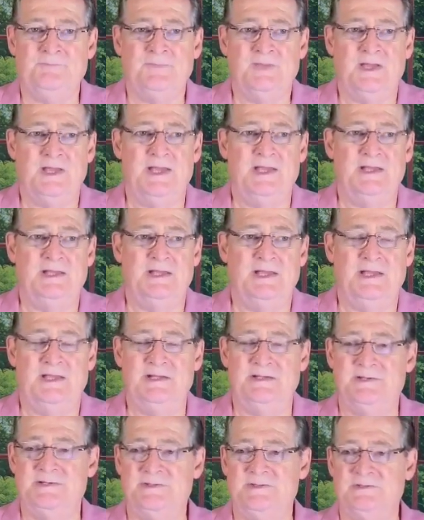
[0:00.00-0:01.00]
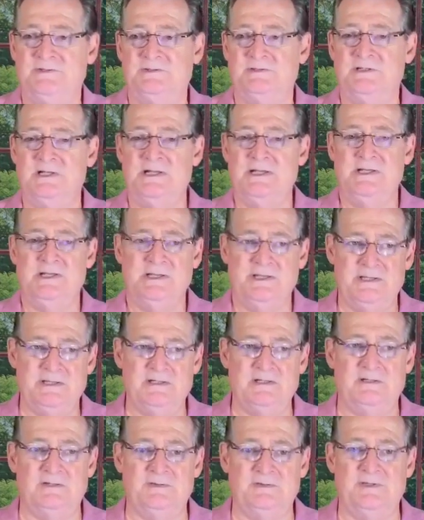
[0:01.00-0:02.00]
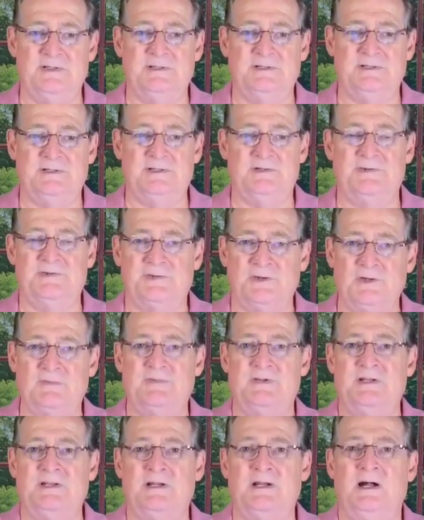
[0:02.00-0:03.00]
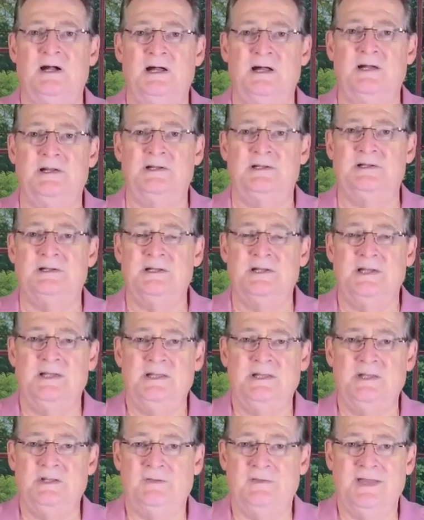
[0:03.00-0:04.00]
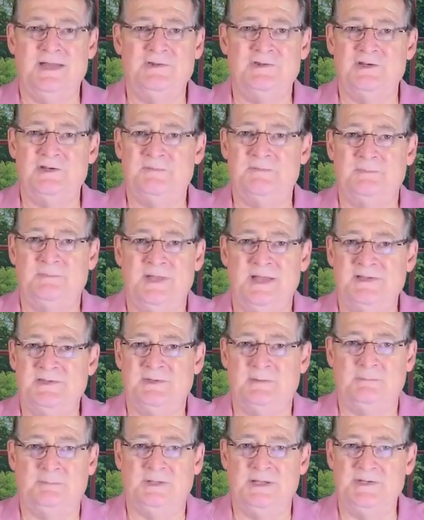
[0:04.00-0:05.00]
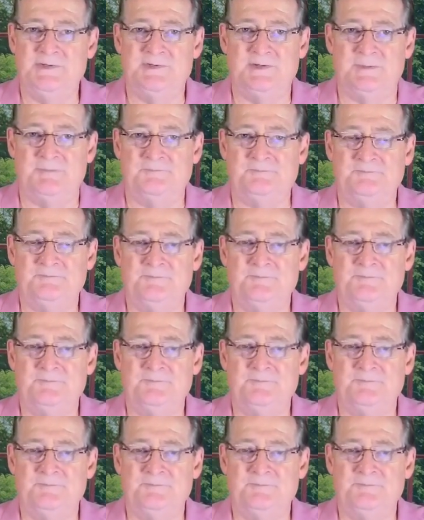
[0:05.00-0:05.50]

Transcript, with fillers: And, and to hear that they're serving God, and you know, that's just that's a blessing.